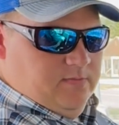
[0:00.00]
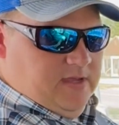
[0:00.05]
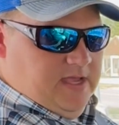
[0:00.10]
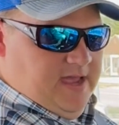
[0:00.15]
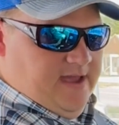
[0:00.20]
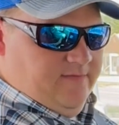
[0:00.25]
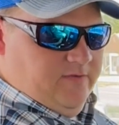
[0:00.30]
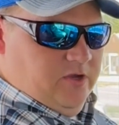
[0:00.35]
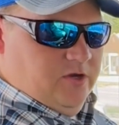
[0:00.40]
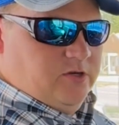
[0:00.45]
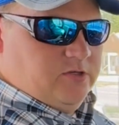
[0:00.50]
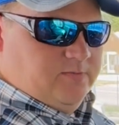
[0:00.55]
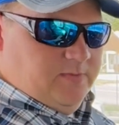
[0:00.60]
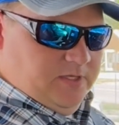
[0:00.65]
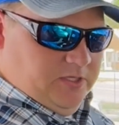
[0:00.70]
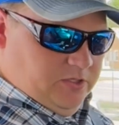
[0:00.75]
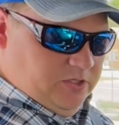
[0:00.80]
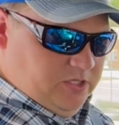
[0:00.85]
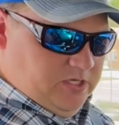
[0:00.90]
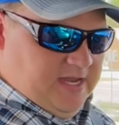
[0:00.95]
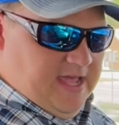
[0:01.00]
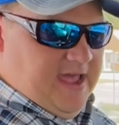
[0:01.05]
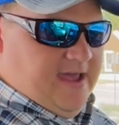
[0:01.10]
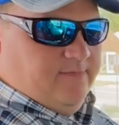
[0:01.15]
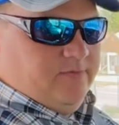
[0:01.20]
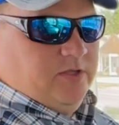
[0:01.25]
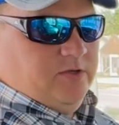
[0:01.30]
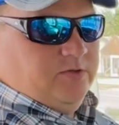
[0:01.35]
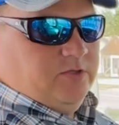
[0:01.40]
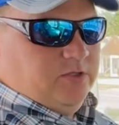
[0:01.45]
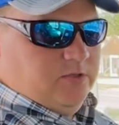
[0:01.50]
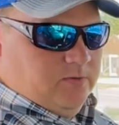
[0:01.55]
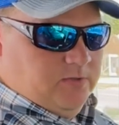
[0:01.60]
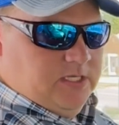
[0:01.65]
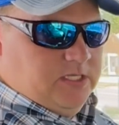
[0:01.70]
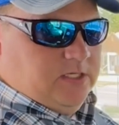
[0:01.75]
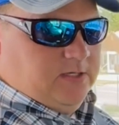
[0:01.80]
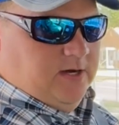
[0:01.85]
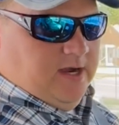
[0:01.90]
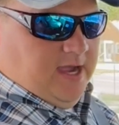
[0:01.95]
have yours, but you should have those 3
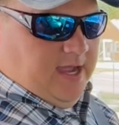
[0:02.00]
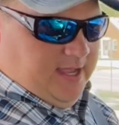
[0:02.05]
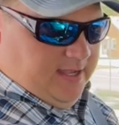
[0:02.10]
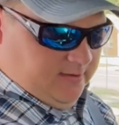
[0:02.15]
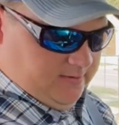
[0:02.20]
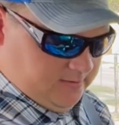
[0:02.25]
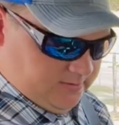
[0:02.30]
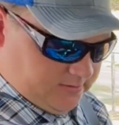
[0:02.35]
triangles.